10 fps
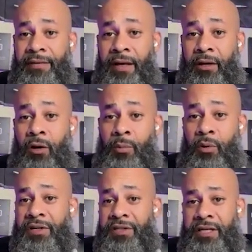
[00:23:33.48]
That
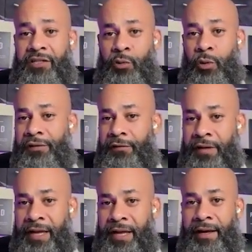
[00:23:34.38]
onboarding session is with the
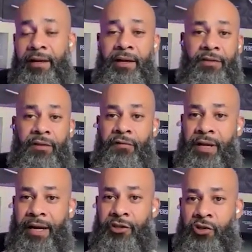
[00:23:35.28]
VA, the
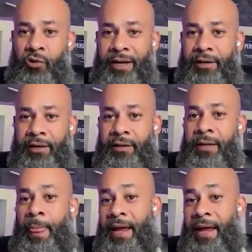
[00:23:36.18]
VA's trainer,
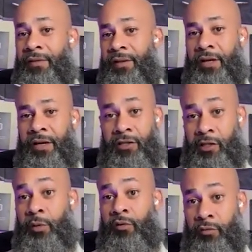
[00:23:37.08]
and the
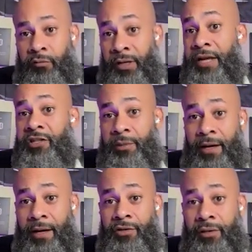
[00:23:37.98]
customer relation
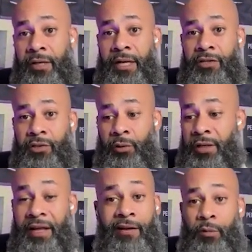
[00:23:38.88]
manager, so
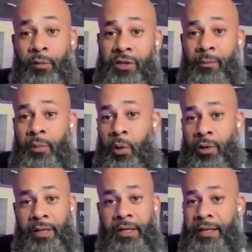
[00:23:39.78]
that everyone's on
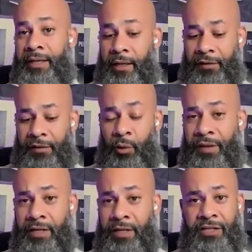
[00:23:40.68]
board.
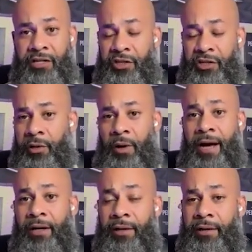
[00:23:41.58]
During that session,
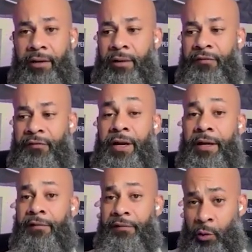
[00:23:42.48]
how to,
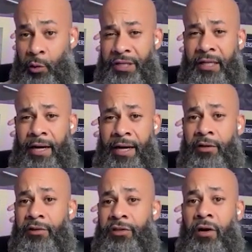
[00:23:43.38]
if you as a client
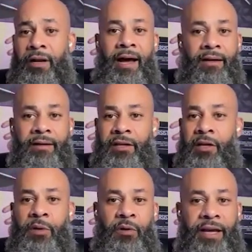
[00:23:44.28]
are taught how to
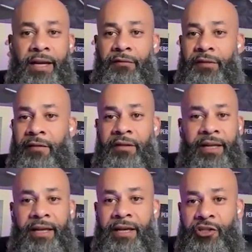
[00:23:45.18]
communicate if you have
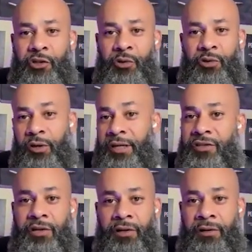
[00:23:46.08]
any issues or
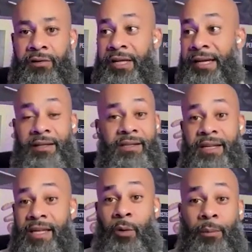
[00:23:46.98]
concerns. Let's
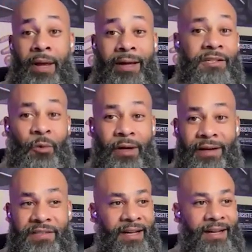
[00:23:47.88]
say you want to make a switch.